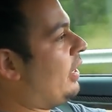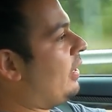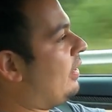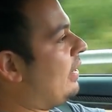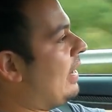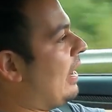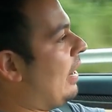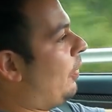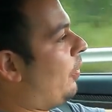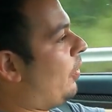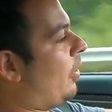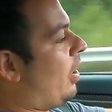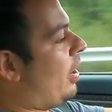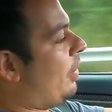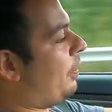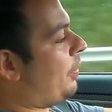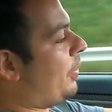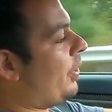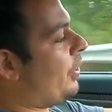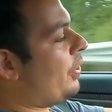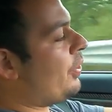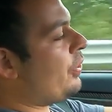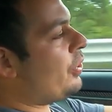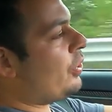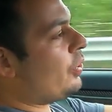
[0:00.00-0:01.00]
Now what I'm
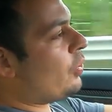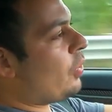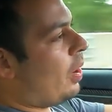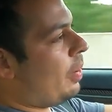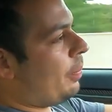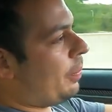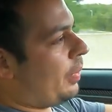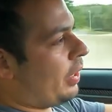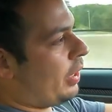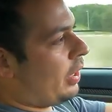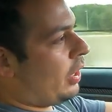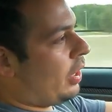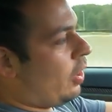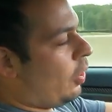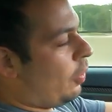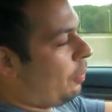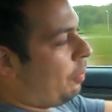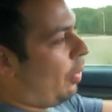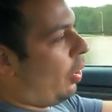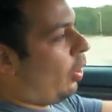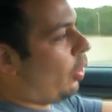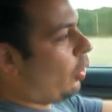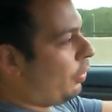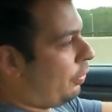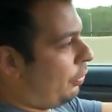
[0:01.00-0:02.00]
going to do, I'm going to go
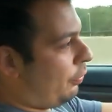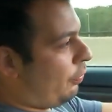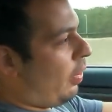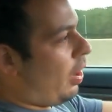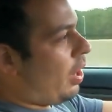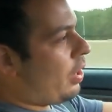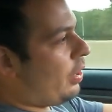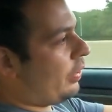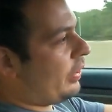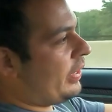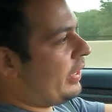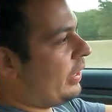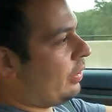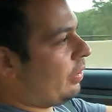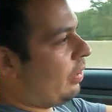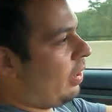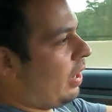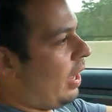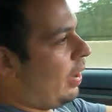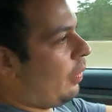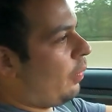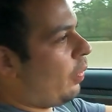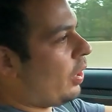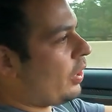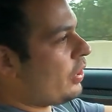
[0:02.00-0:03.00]
part throttle here, and
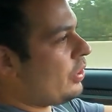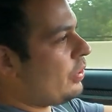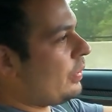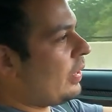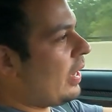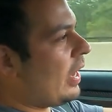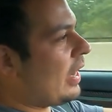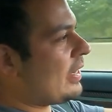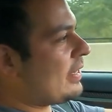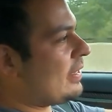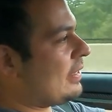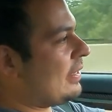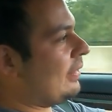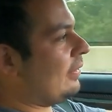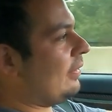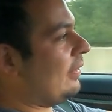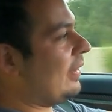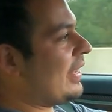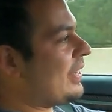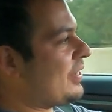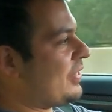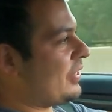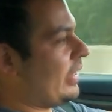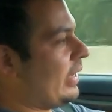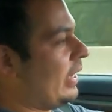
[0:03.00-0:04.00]
I want you guys to
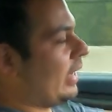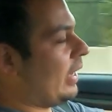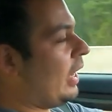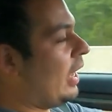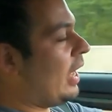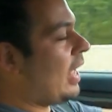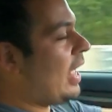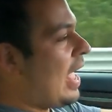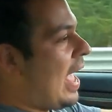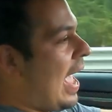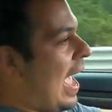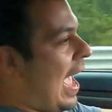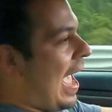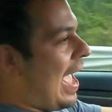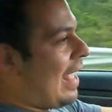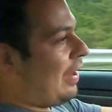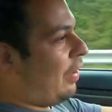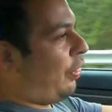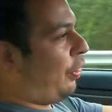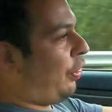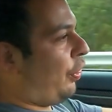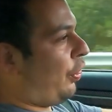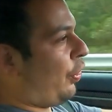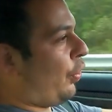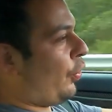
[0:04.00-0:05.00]
listen. At
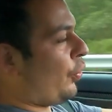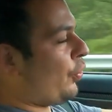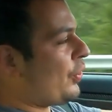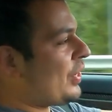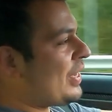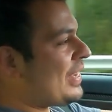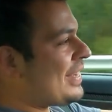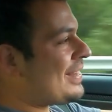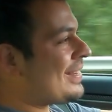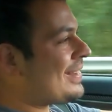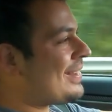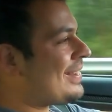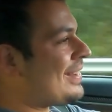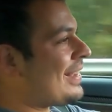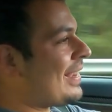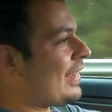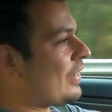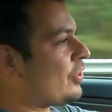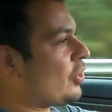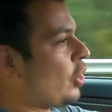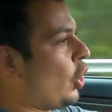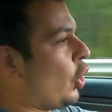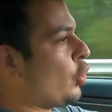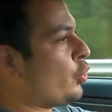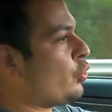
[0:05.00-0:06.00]

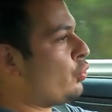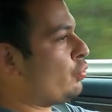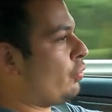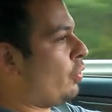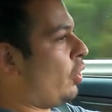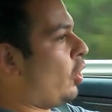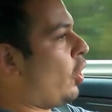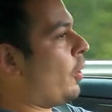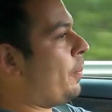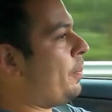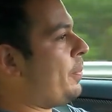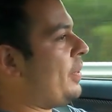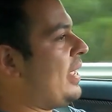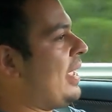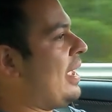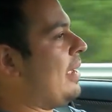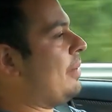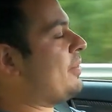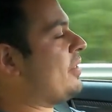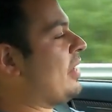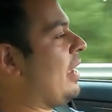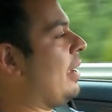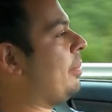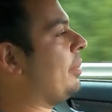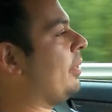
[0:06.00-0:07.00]
3,600
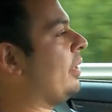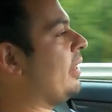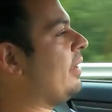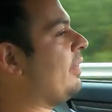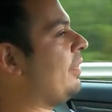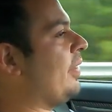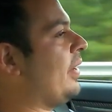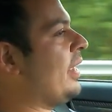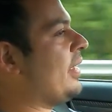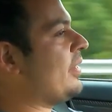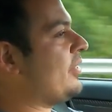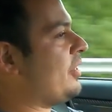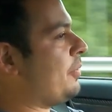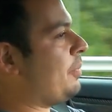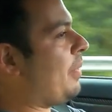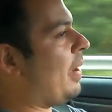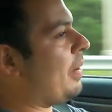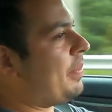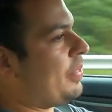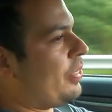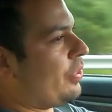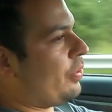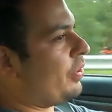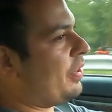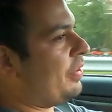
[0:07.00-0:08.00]
RPMs, I believe it is. It might
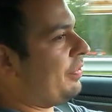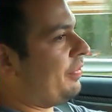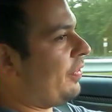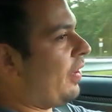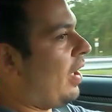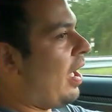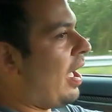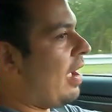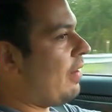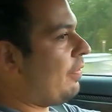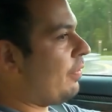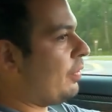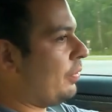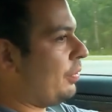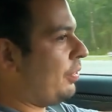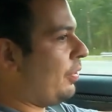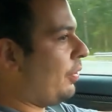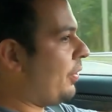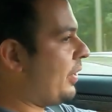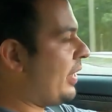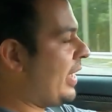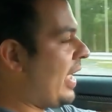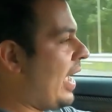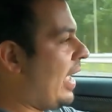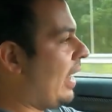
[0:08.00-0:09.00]
be 35 or
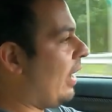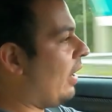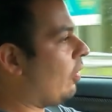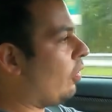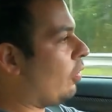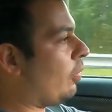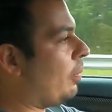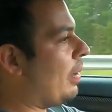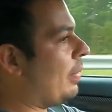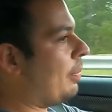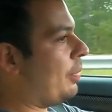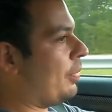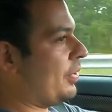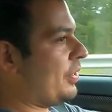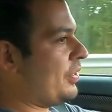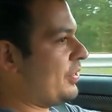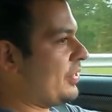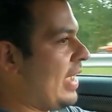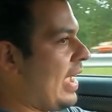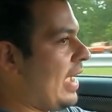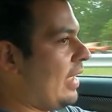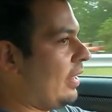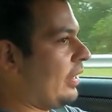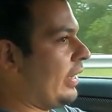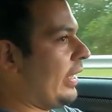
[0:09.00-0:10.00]
38. I don't remember
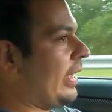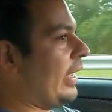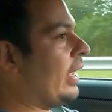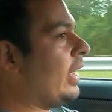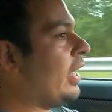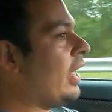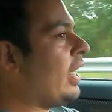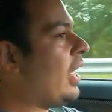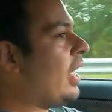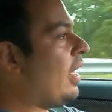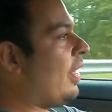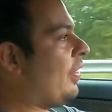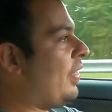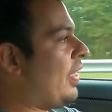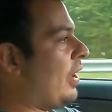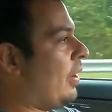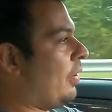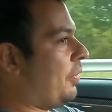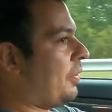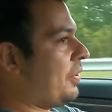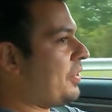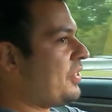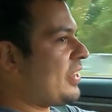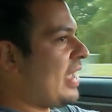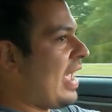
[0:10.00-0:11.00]
exactly.
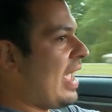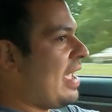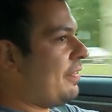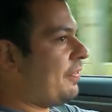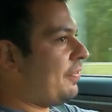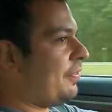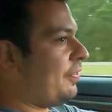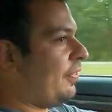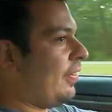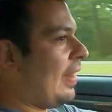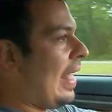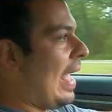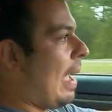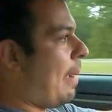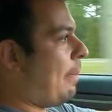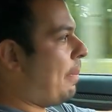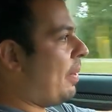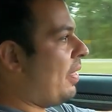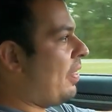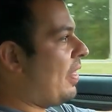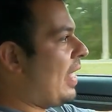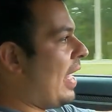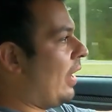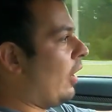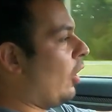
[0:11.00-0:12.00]
There is a flap
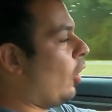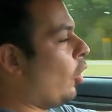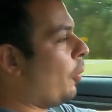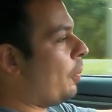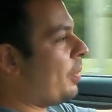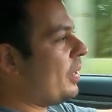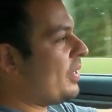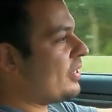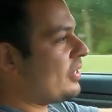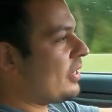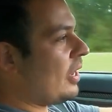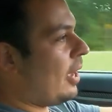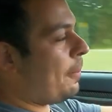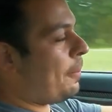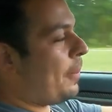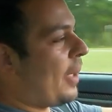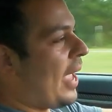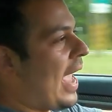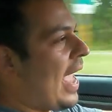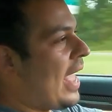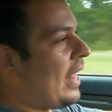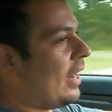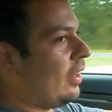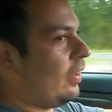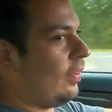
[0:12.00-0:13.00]
that opens up
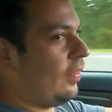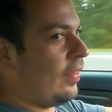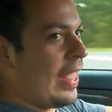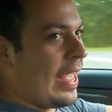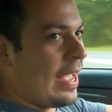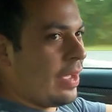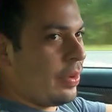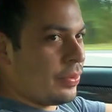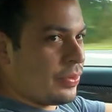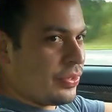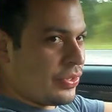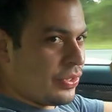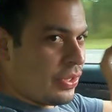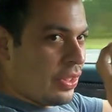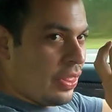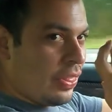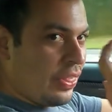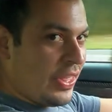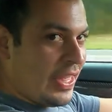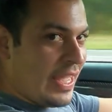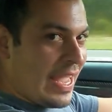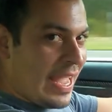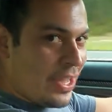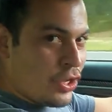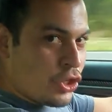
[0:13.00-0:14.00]
and allows
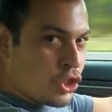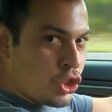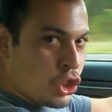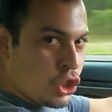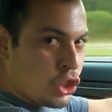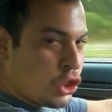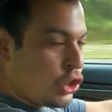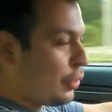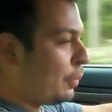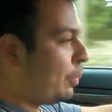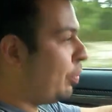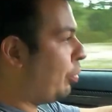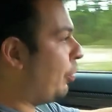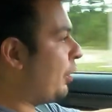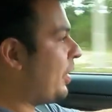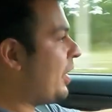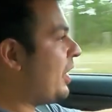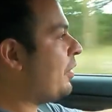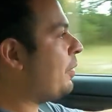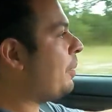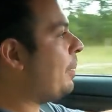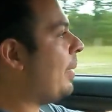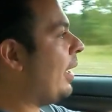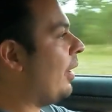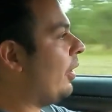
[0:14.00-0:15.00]
the engine to
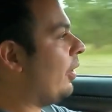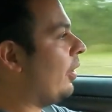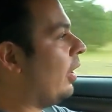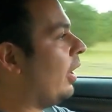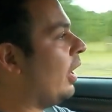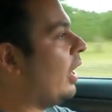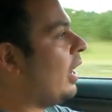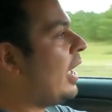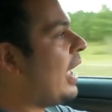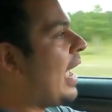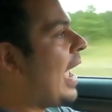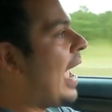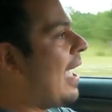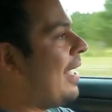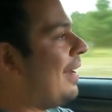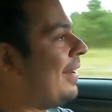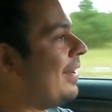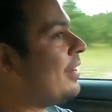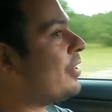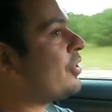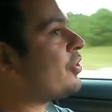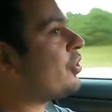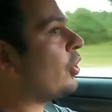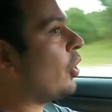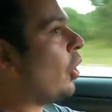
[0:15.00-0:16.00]
breathe better, and
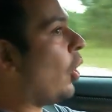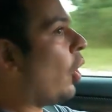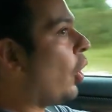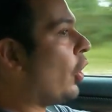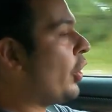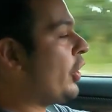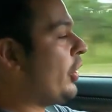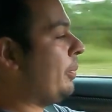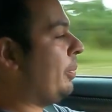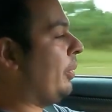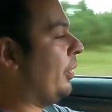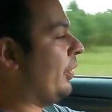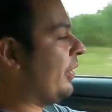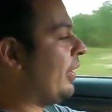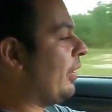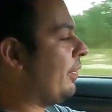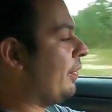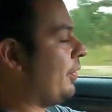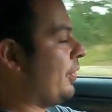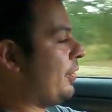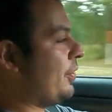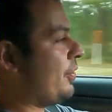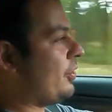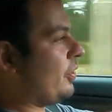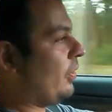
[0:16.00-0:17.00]
it is an audible
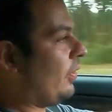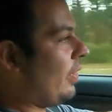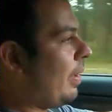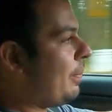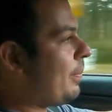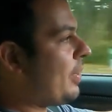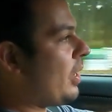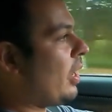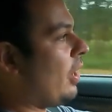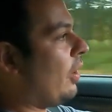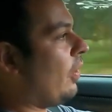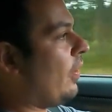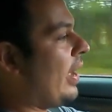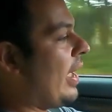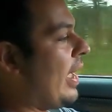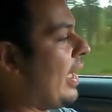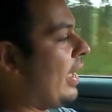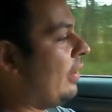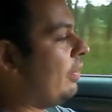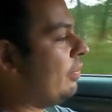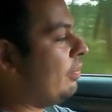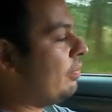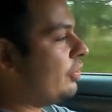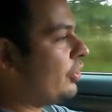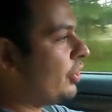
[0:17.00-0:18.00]
difference. So let me go
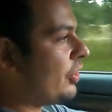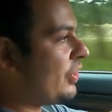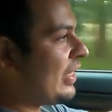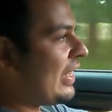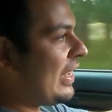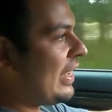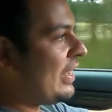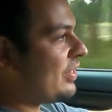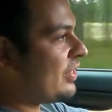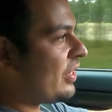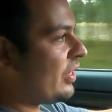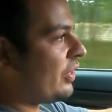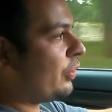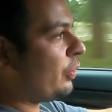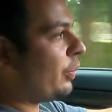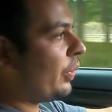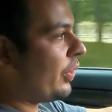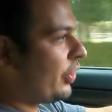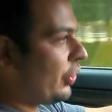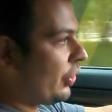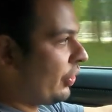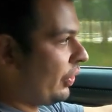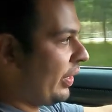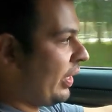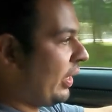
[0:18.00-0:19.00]
ahead and just ease into it
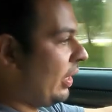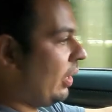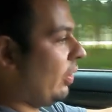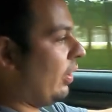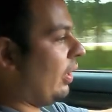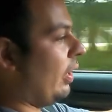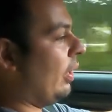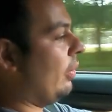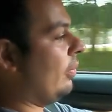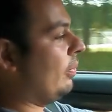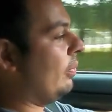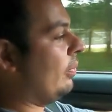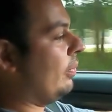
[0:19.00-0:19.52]
and you'll hear it.